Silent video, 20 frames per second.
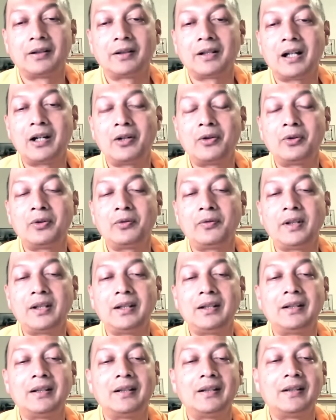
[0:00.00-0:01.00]
How do
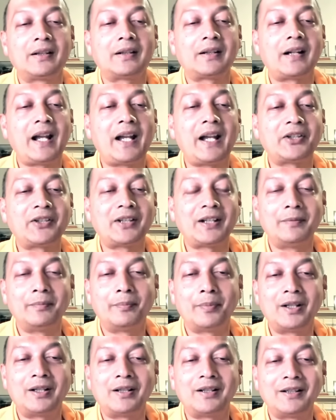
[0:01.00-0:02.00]
we crash and
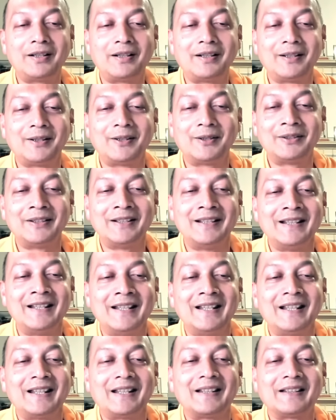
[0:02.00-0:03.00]
burn, you know?
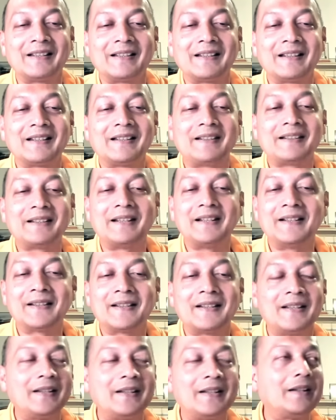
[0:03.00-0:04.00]
It says,
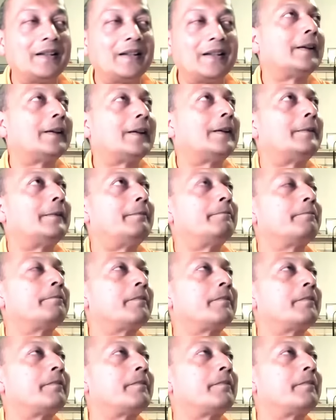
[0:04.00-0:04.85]
dhyayato